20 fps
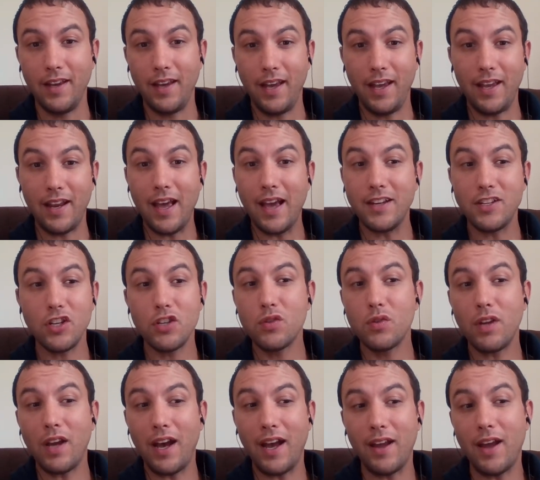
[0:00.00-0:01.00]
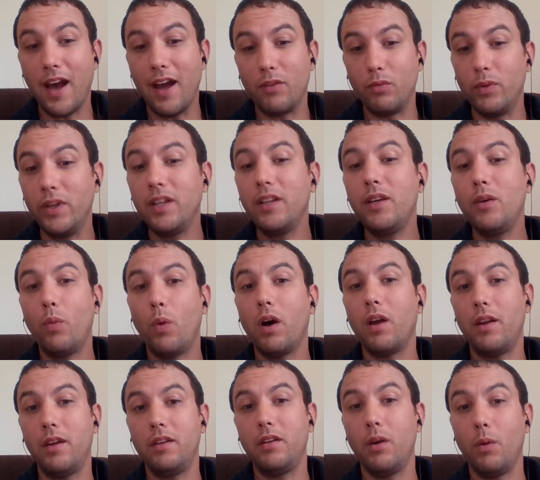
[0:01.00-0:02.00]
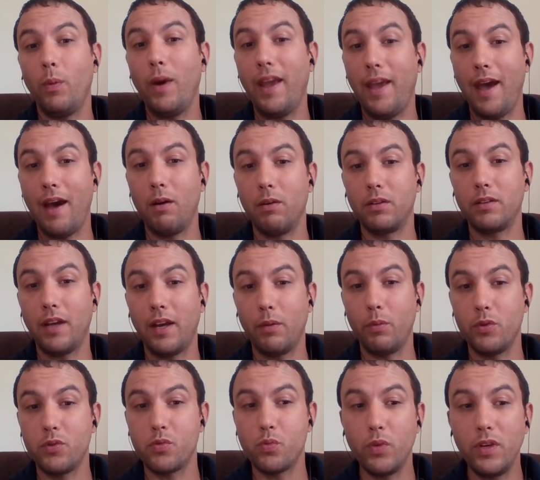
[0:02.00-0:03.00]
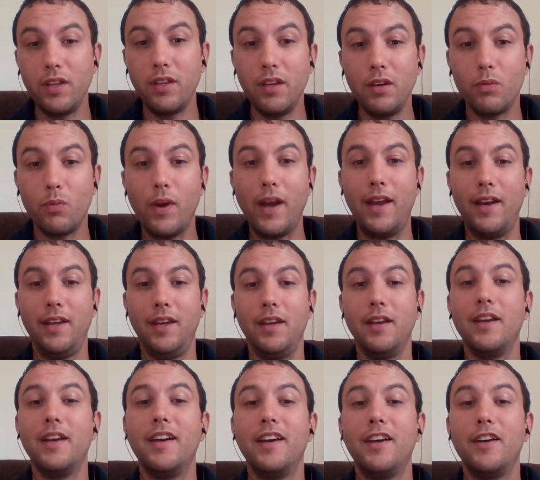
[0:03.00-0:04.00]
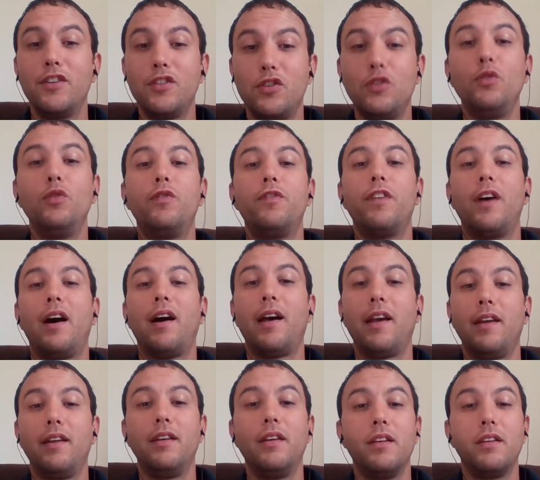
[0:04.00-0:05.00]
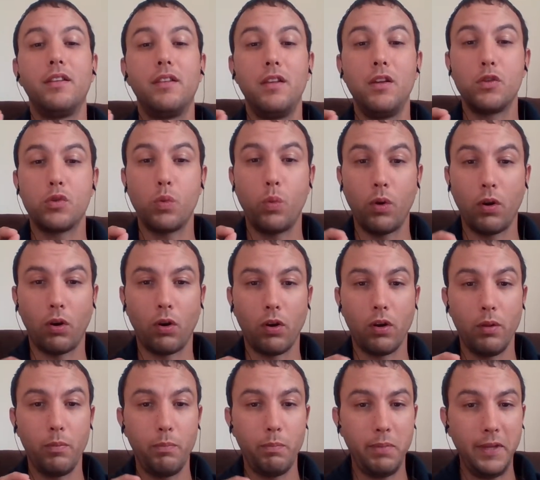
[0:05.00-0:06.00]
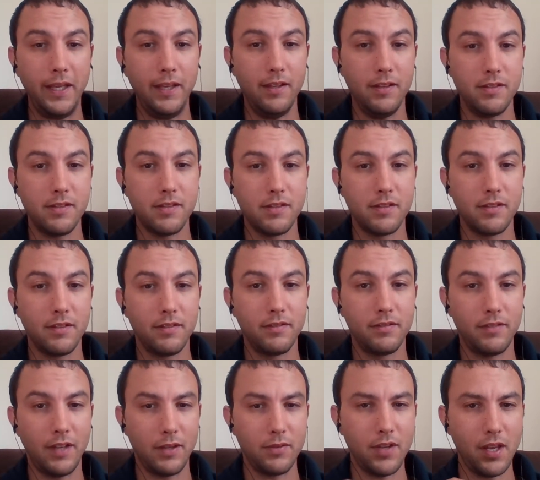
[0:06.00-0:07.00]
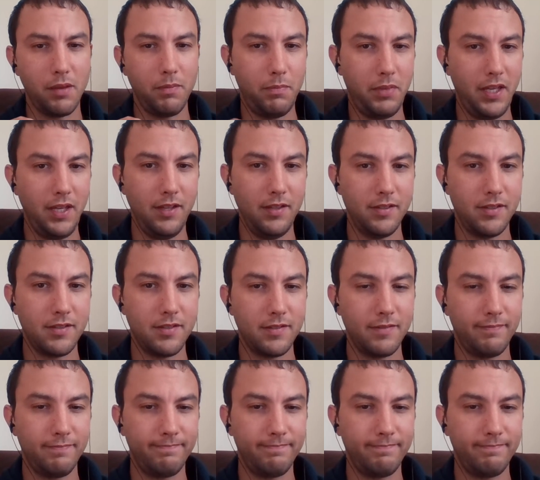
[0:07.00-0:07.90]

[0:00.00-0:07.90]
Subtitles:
And I really wanted a way out. I was really ready to find this word, peace. I was like, peace.